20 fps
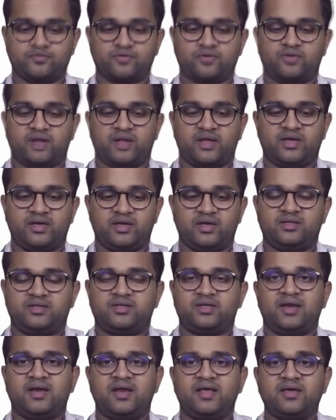For dry
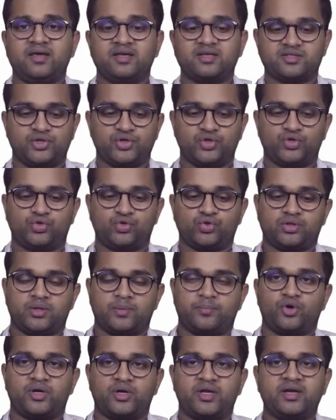heat, killing is due to
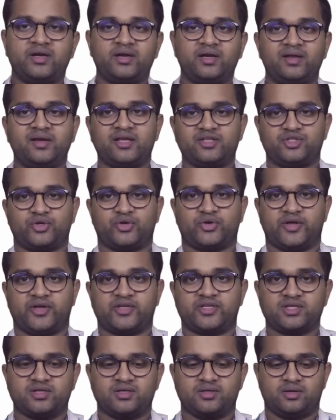the protein
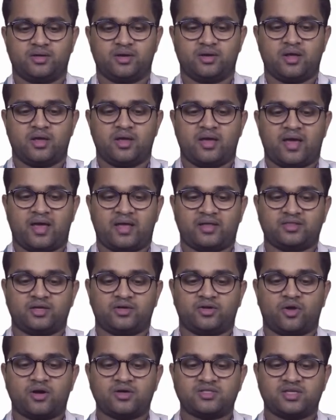denaturation and the
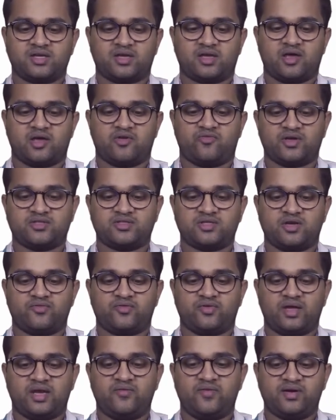toxic effects
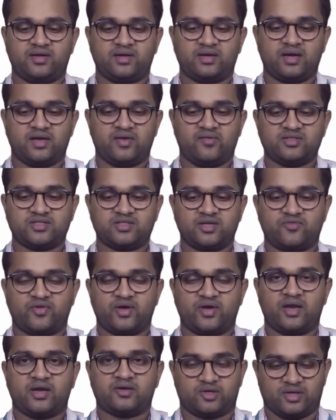of elevated levels of
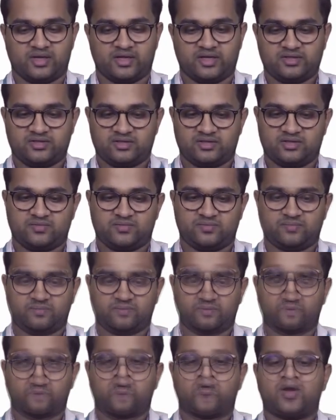electrolytes.
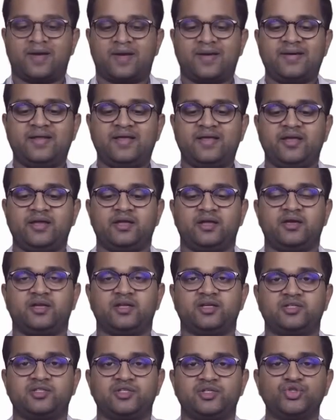For red heat,
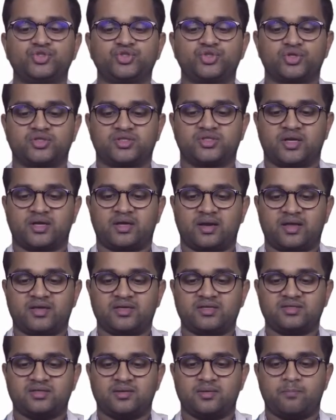it is used to
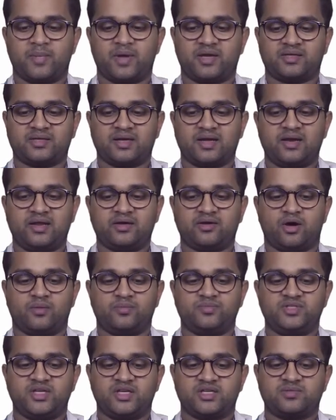sterilize metallic
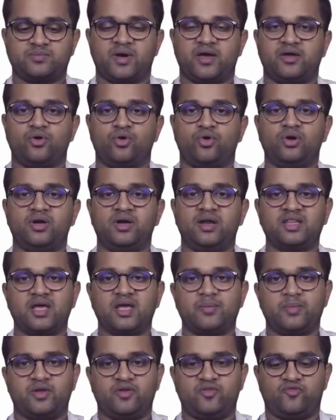objects by holding
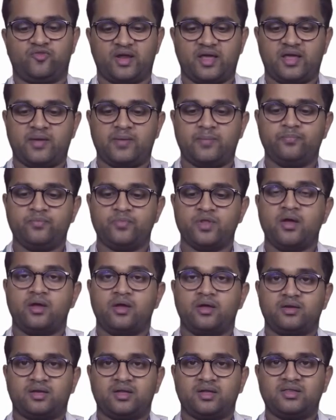them in flame
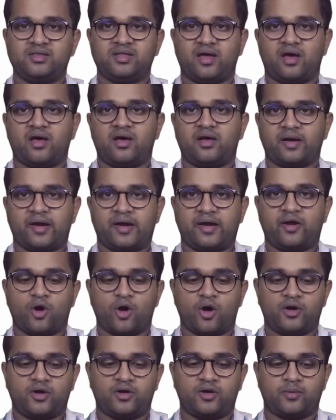till they are red
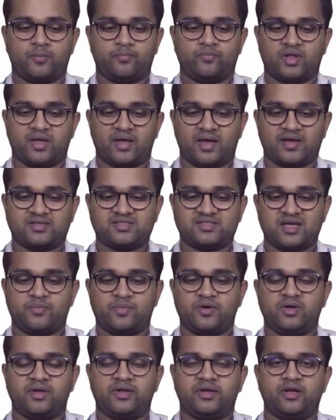hot.
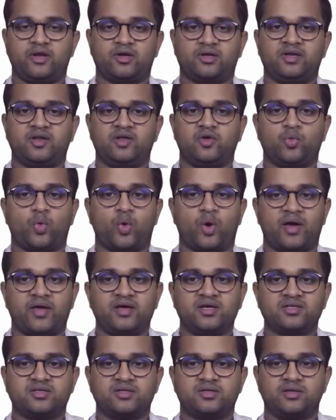Example, inoculating
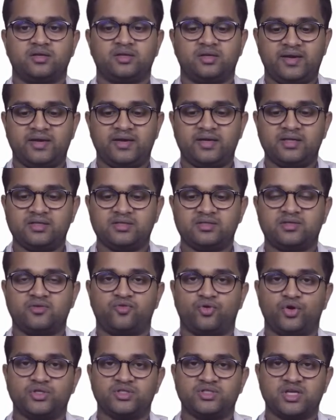wires, needles,
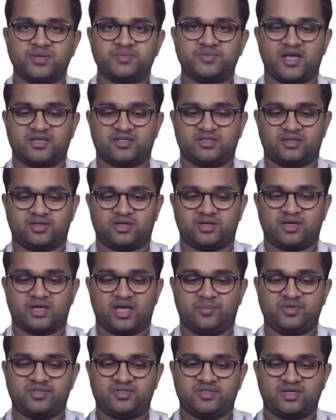forceps, etc.
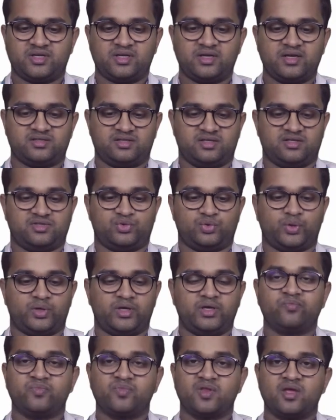can be sterilized this
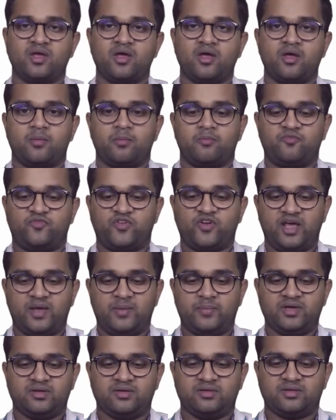way.
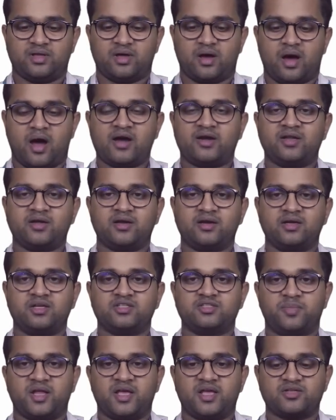Flaming, the article
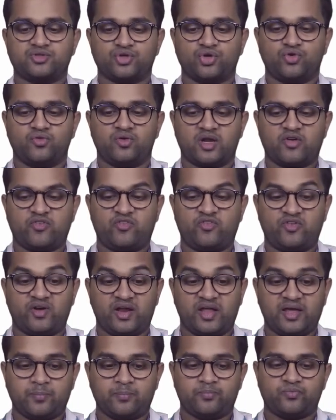is placed over a
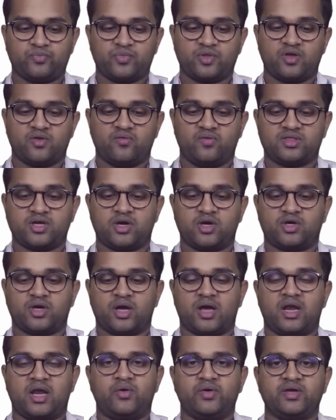flame without
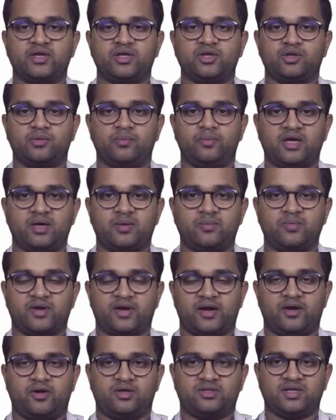allowing it to become
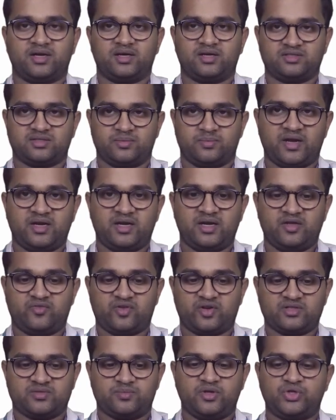red hot. That is the main
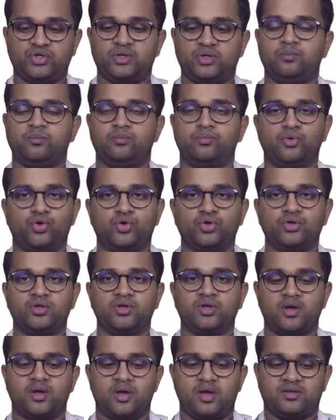difference between
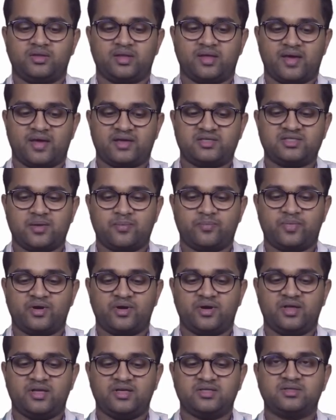both. The
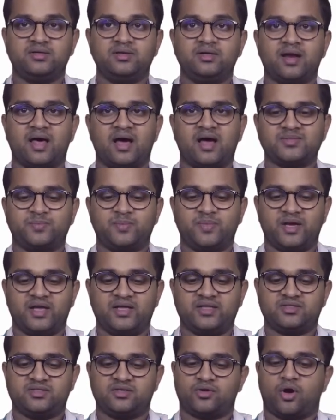example is glass
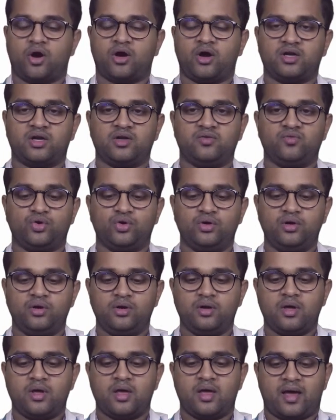plates, cotton wool
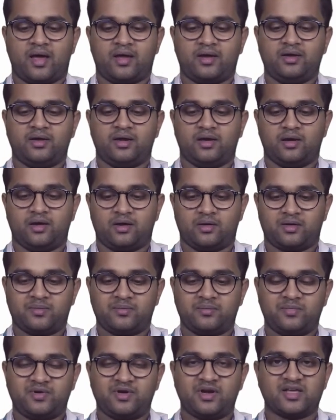and
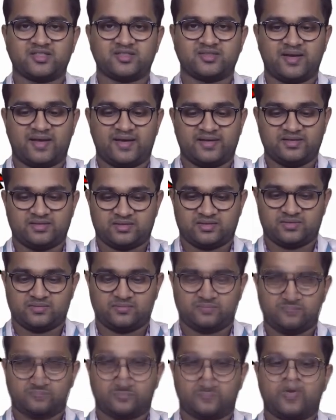glass slides.
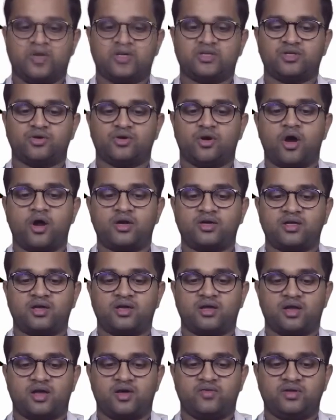Coming to hot
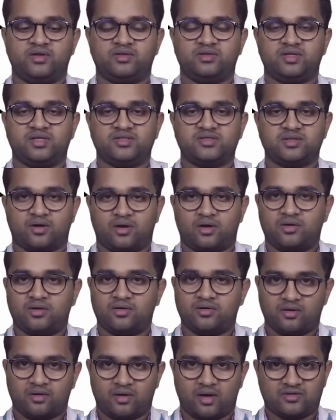air oven, these are
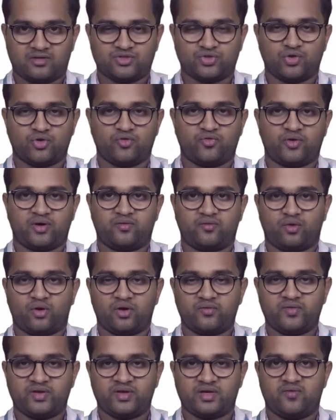all so far
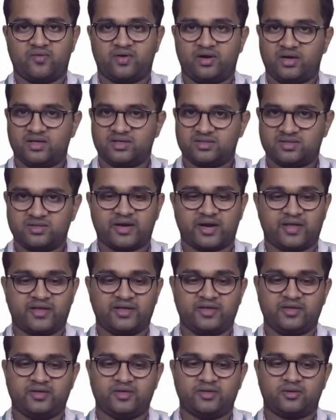what we covered is
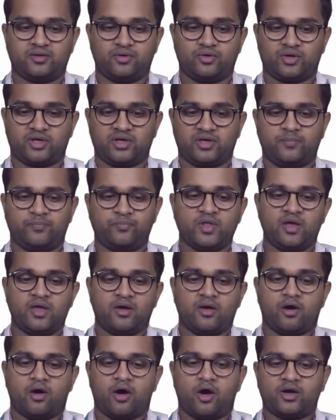dry heat. Okay.
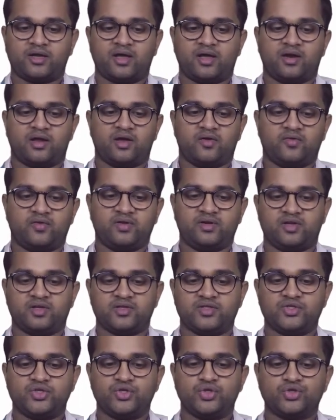Hot air oven, it
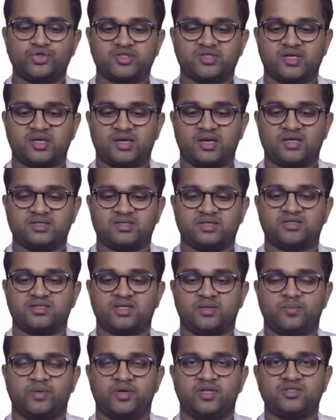is used to sterilize
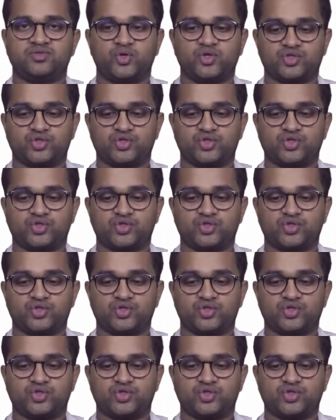instruments